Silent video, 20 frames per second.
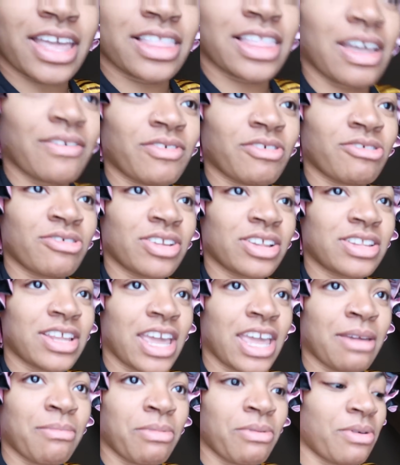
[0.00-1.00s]
and left it on the
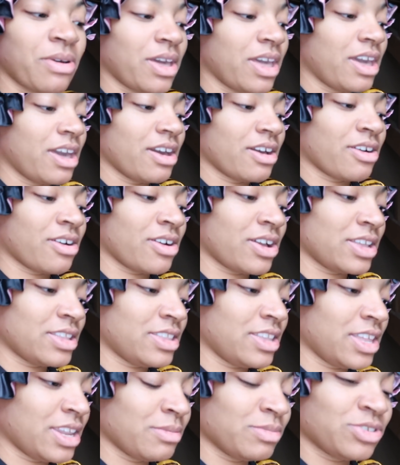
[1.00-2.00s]
table. Girl,
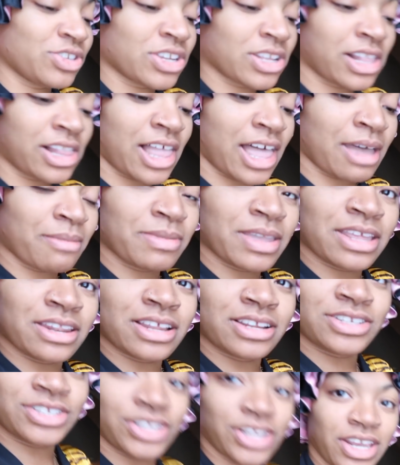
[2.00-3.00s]
and then climbed
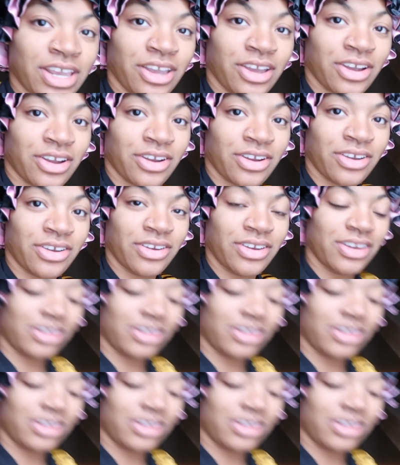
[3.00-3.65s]
in the chair,